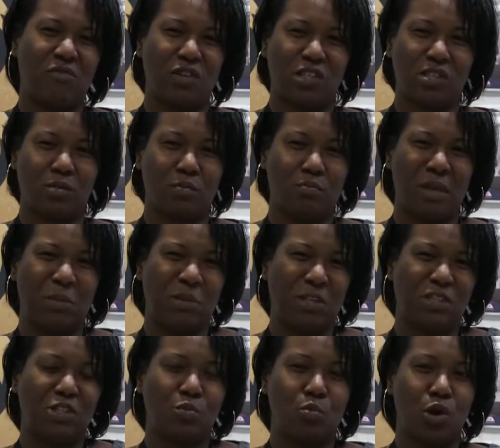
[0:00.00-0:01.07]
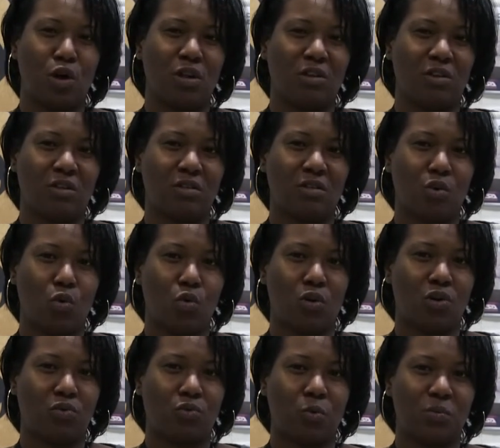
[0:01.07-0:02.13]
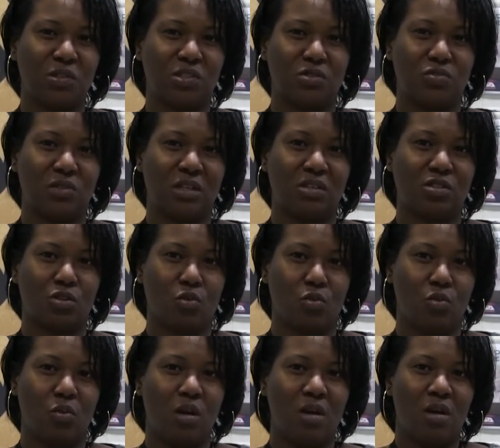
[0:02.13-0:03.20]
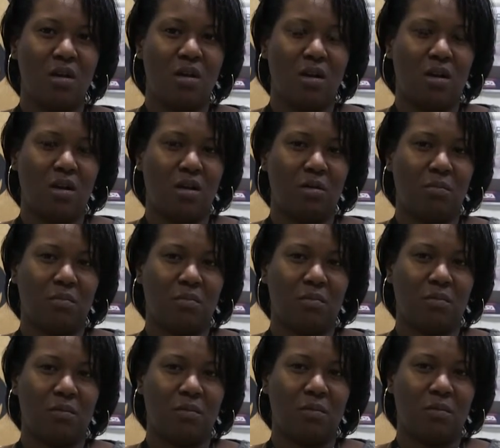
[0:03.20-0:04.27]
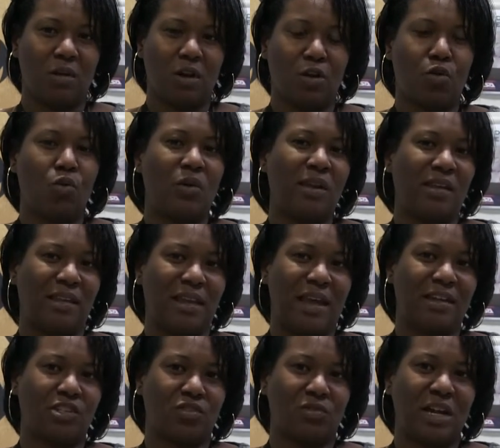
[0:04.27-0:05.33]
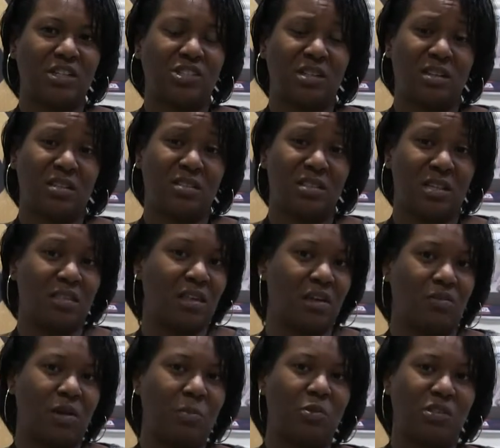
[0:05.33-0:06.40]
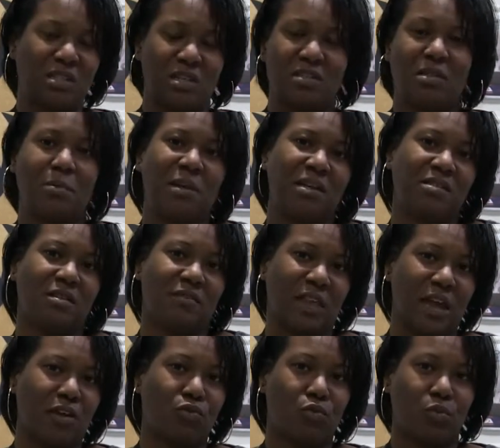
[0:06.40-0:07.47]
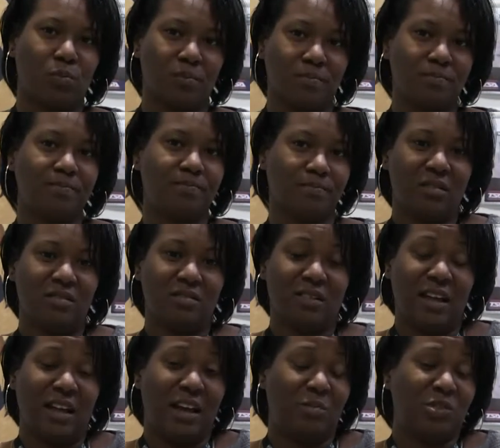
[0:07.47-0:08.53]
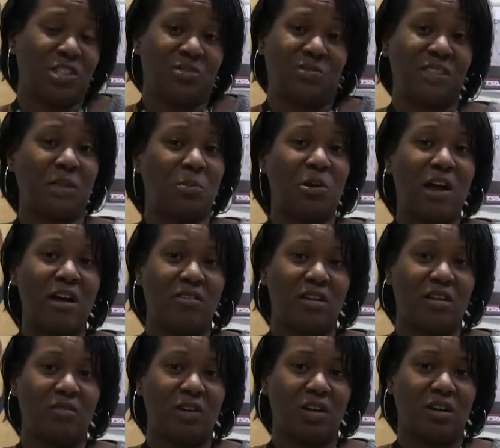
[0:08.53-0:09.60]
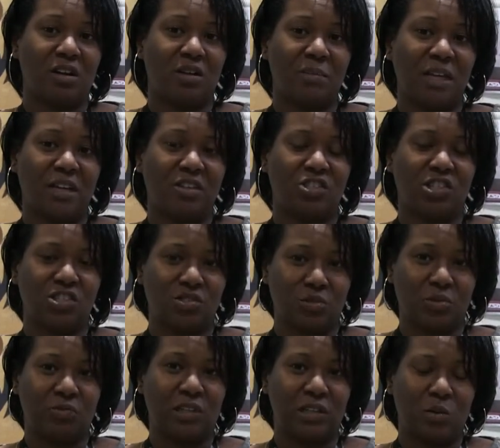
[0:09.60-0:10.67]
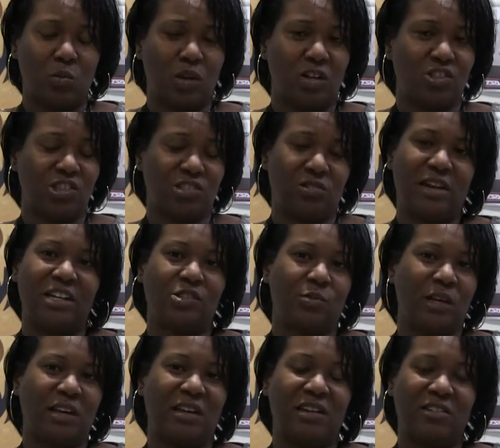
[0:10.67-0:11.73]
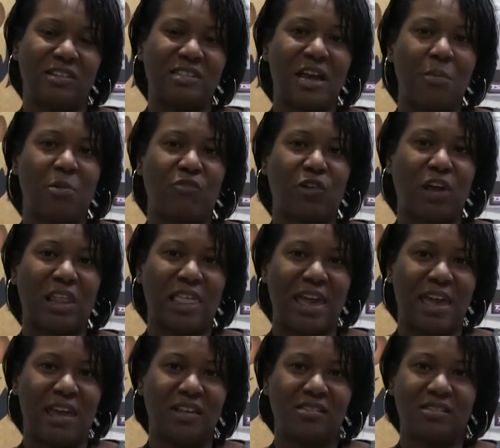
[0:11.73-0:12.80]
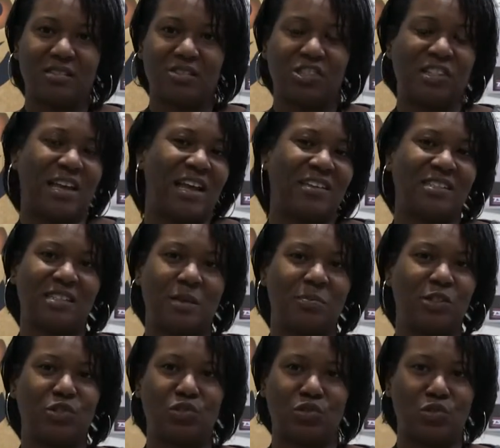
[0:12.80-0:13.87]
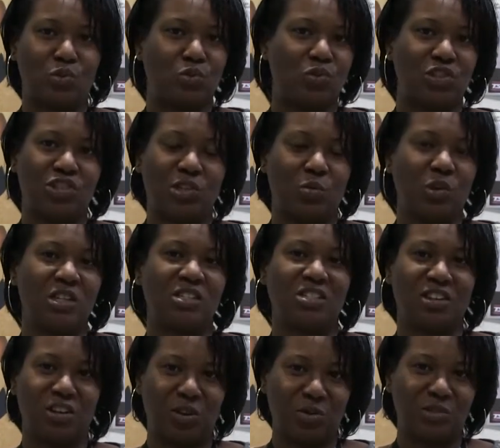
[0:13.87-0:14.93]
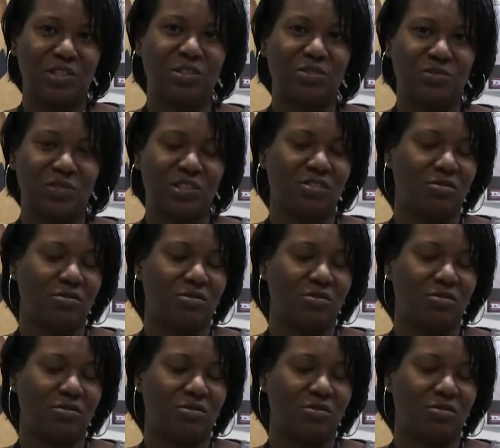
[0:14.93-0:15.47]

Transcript: have a, maybe a smaller core group of students who um, are going in that direction, and Cynthia represents the best of that group. I'm just really proud of her. I mean, she's doing really well. She's graduating near the top of her class. She has got accepted to the school that she wants to go to,